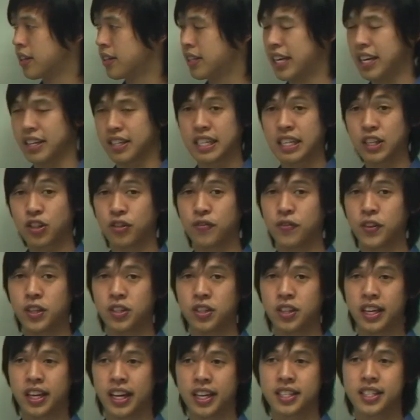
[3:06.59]
Now
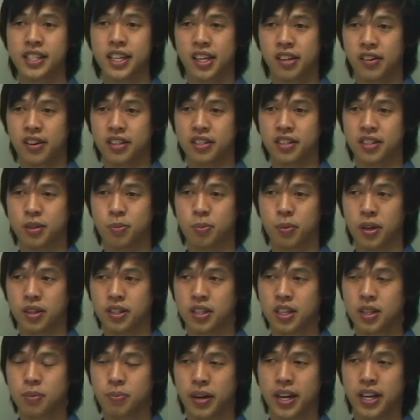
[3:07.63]
centrifuging accelerates this
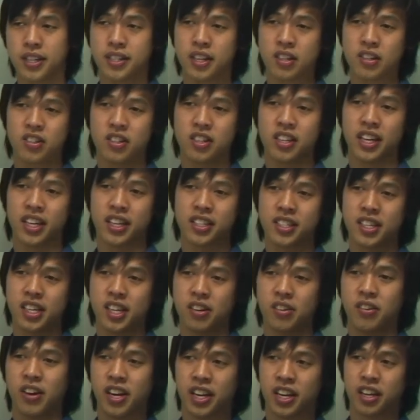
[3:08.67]
process by essentially
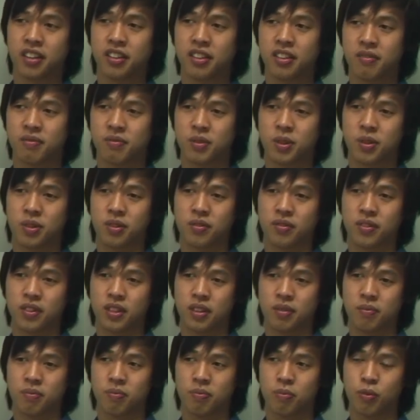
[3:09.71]
accelerating sort of
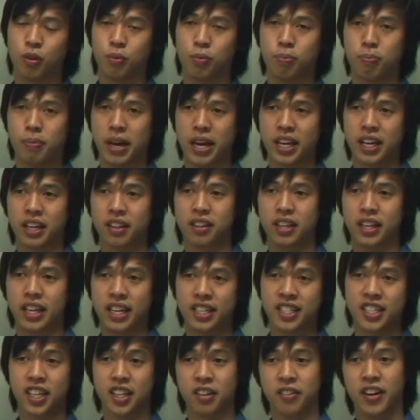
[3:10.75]
the, or making the
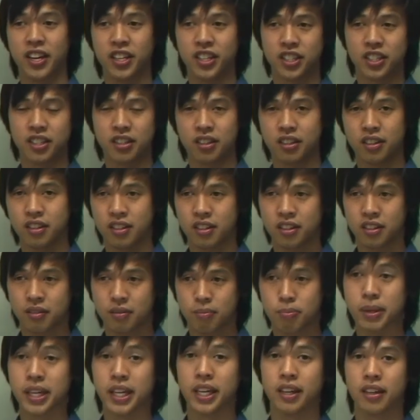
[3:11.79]
acceleration
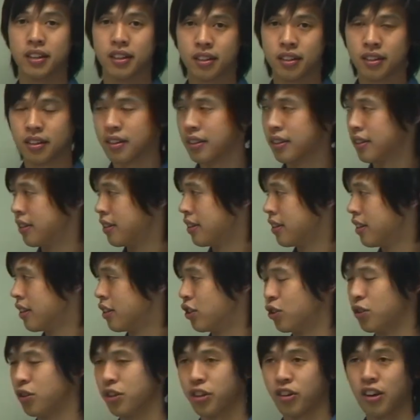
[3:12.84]
bigger
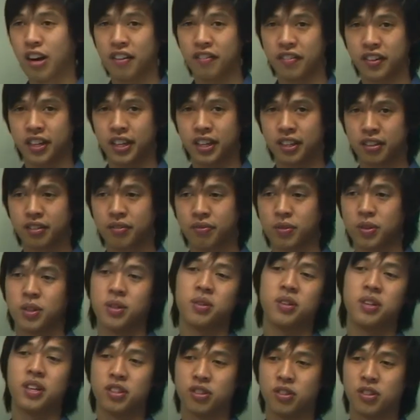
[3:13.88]
due to gravity. So
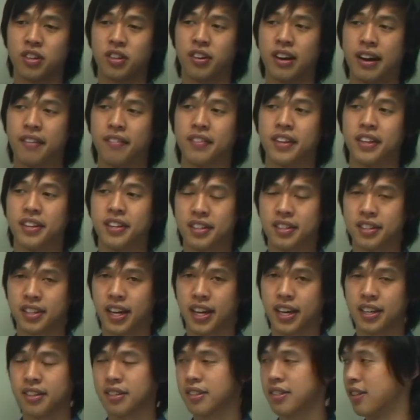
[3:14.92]
not due to gravity in this
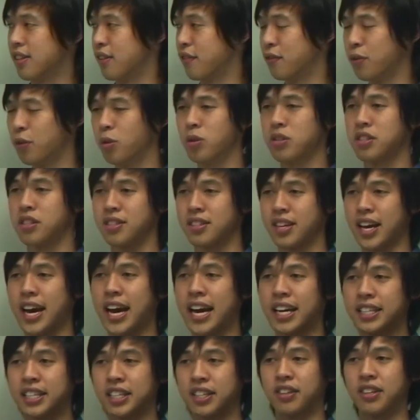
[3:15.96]
case, the forces
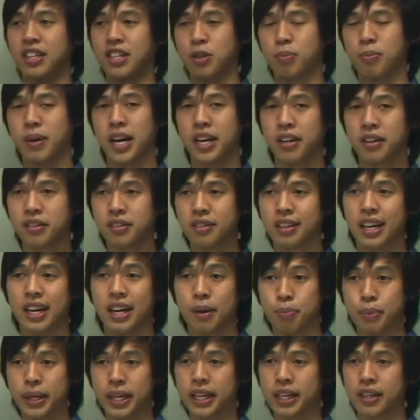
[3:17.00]
acting on each particle
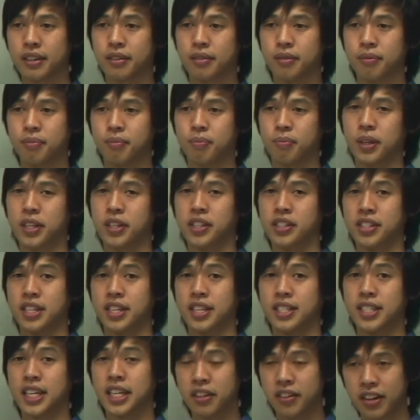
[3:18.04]
are bigger because the
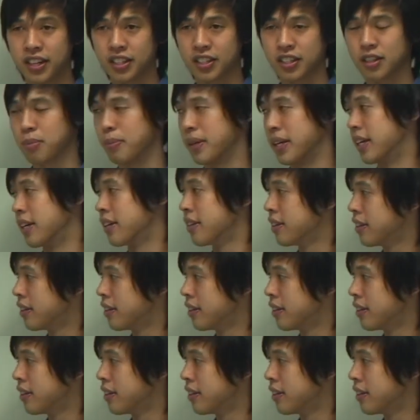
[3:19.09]
acceleration is bigger.